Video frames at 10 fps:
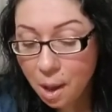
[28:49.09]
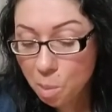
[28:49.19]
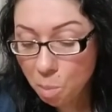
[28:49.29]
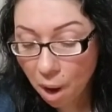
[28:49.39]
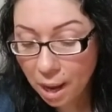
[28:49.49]

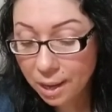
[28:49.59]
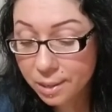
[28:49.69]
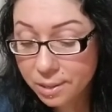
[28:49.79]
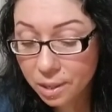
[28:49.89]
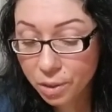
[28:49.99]

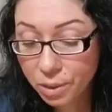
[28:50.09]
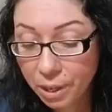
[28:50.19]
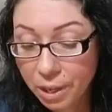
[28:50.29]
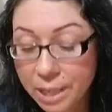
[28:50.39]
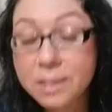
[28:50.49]
But
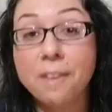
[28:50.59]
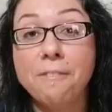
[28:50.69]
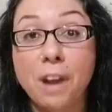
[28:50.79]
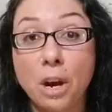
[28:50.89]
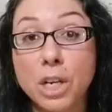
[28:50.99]
there is a
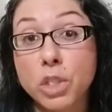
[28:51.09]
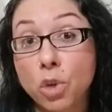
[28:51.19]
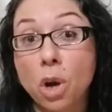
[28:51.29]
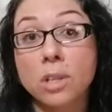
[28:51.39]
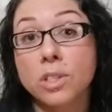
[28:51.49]
very
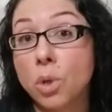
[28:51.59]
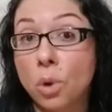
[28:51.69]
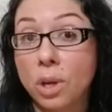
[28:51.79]
strong soul